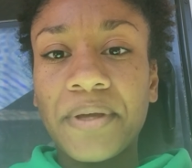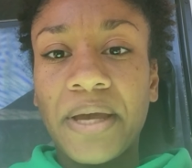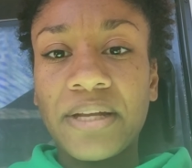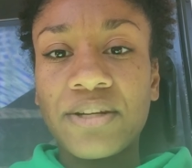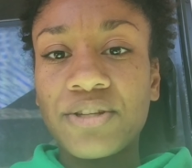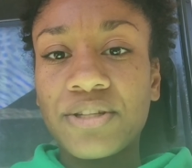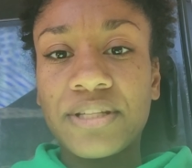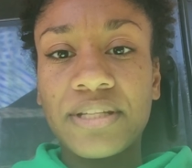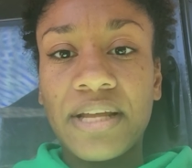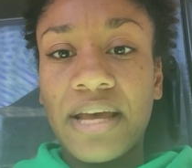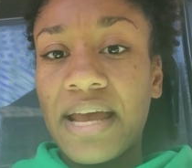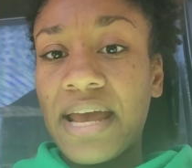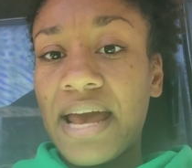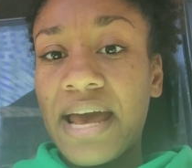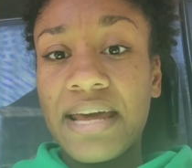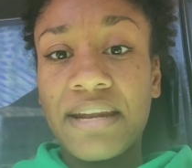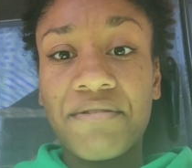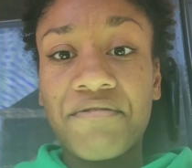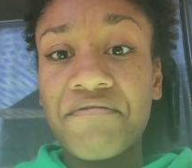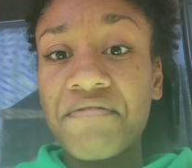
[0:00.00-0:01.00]
I
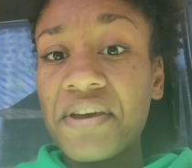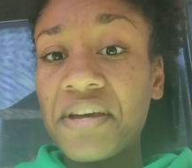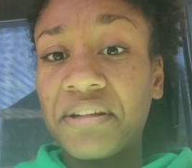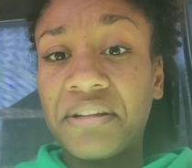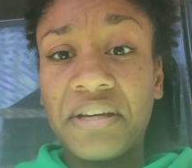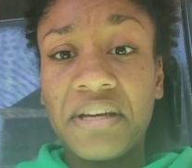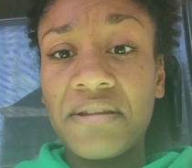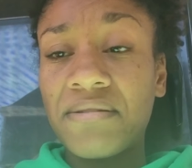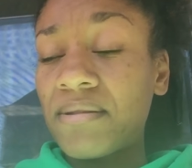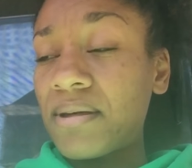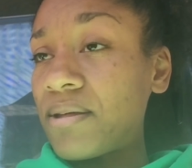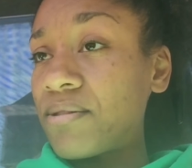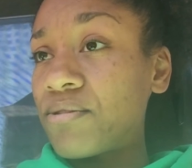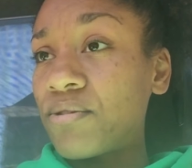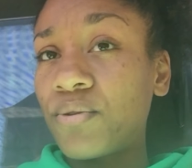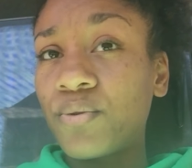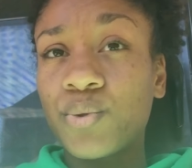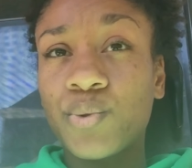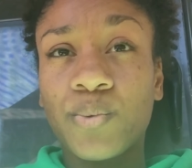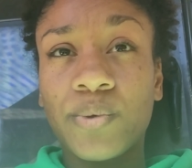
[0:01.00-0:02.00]
had a feeling that
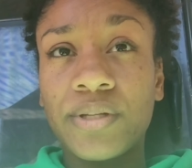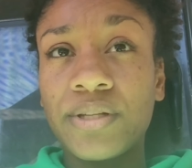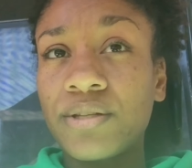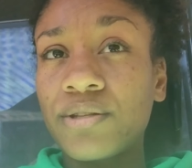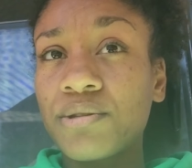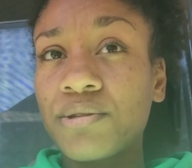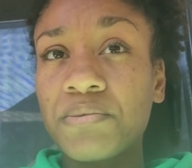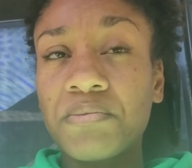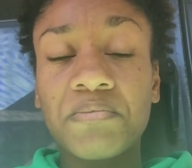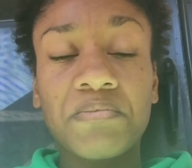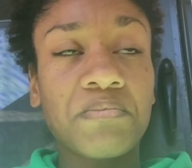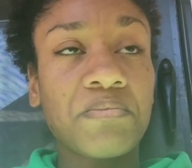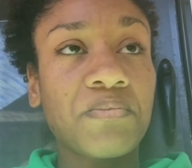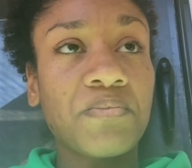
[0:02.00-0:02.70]
those ones,